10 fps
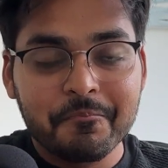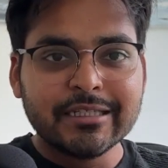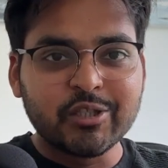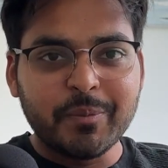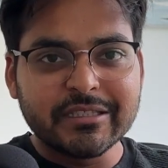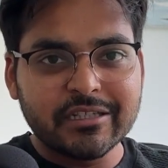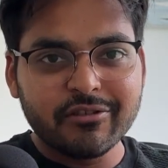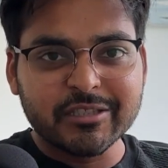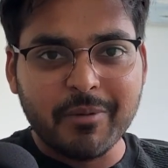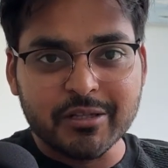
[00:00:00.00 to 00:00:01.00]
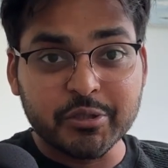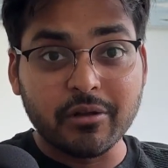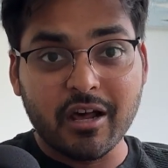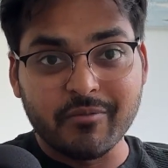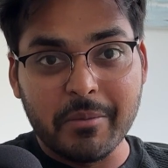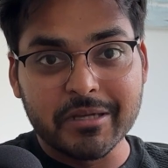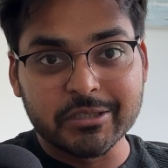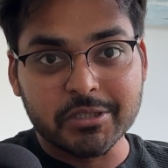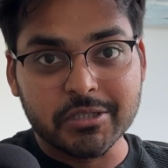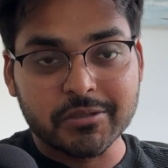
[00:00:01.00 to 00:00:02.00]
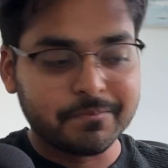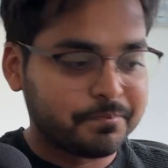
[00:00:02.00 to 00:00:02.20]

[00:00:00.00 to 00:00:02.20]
So basically responds to a lot of my messages.